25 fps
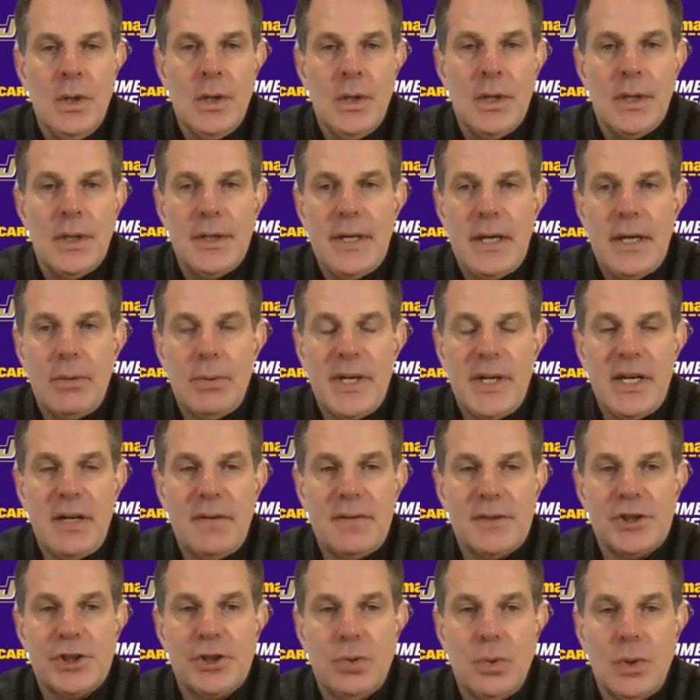Yeah, we
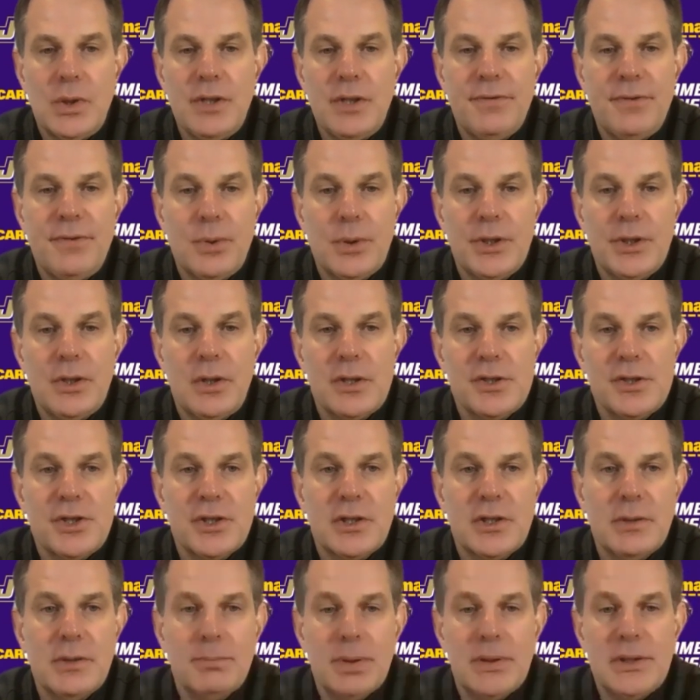averaged 24 yards of
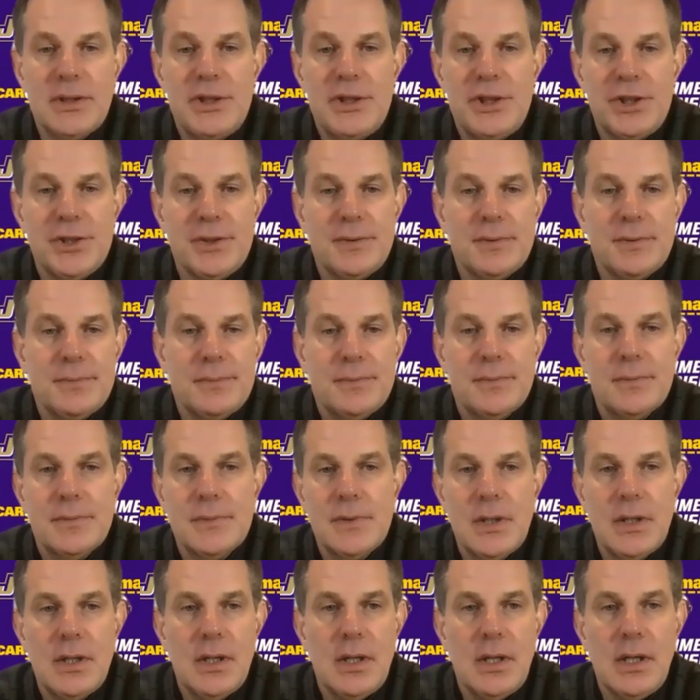completion
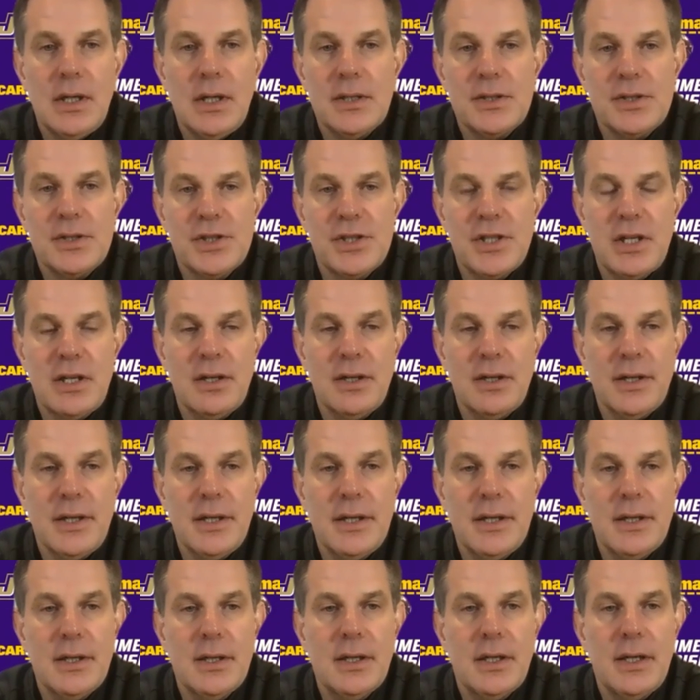Saturday,
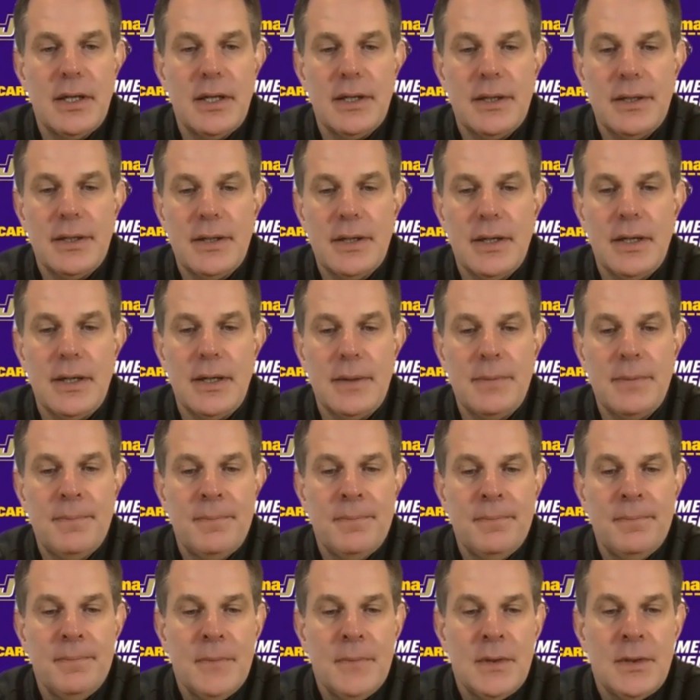and
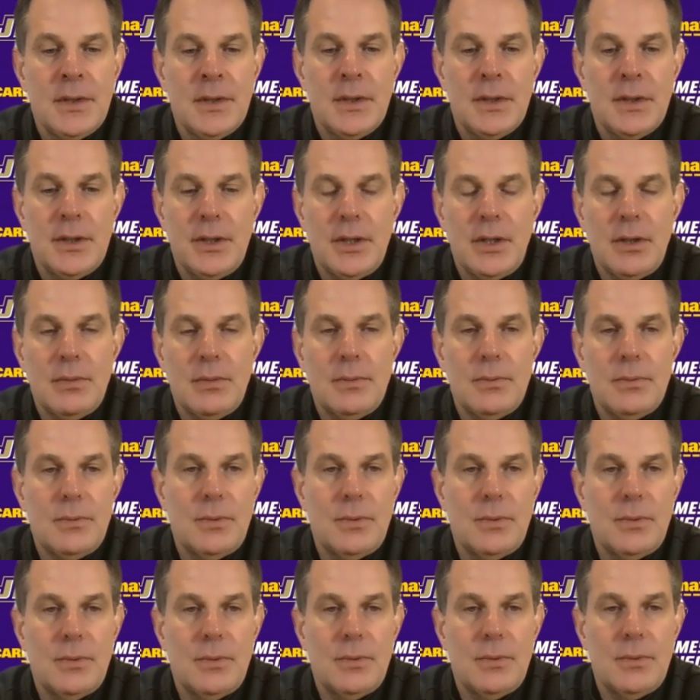you know,
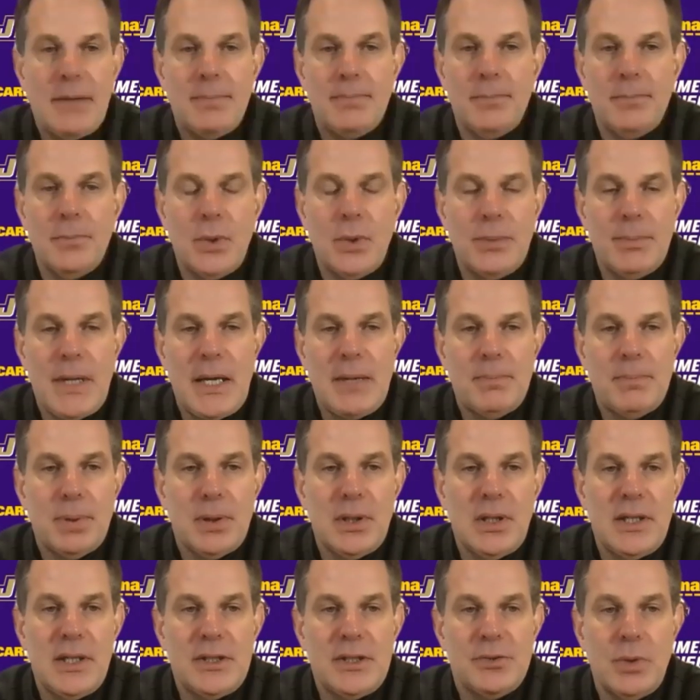we made
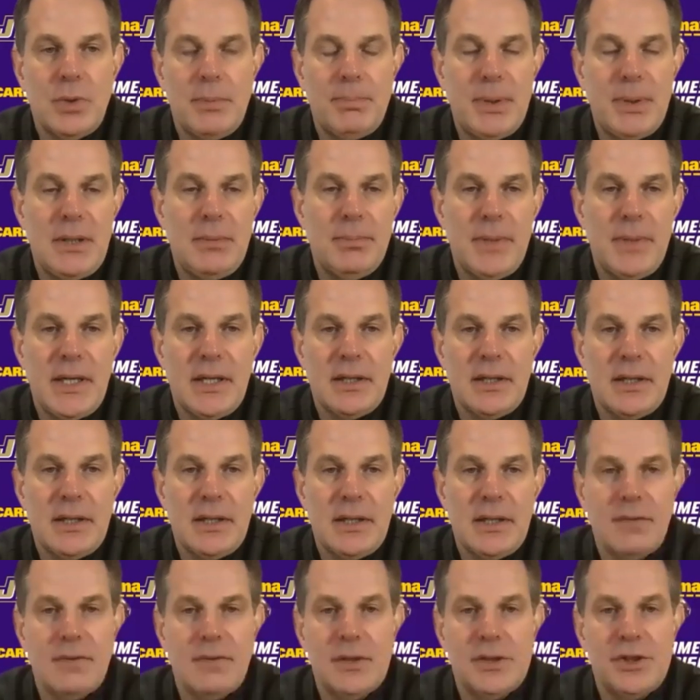plays. We beat man
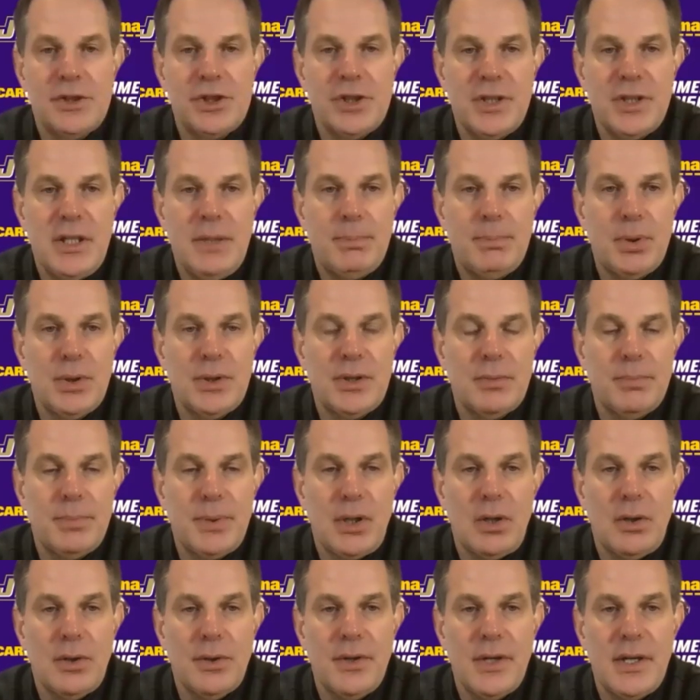coverage and he put the
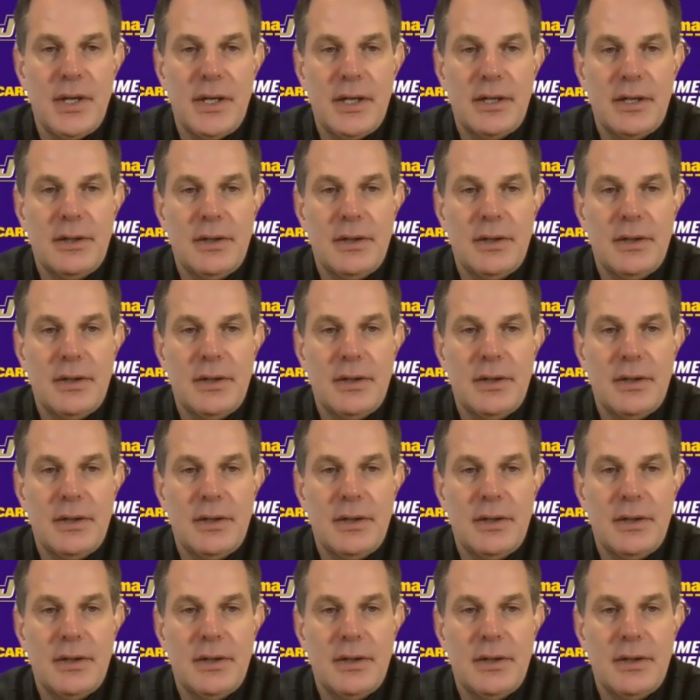ball there,